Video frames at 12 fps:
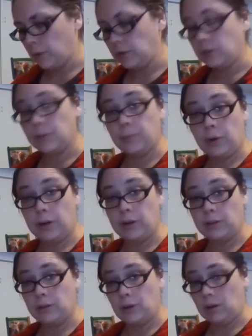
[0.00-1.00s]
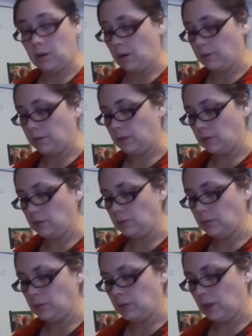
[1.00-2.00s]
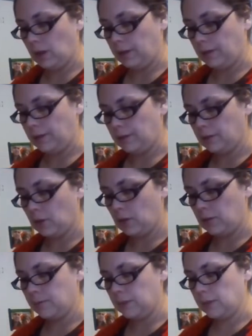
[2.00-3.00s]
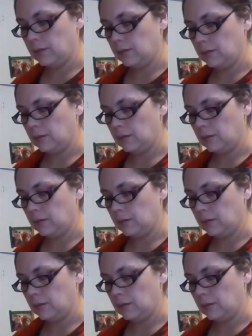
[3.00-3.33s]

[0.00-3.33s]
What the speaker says: Christian prayers are often used. Psalms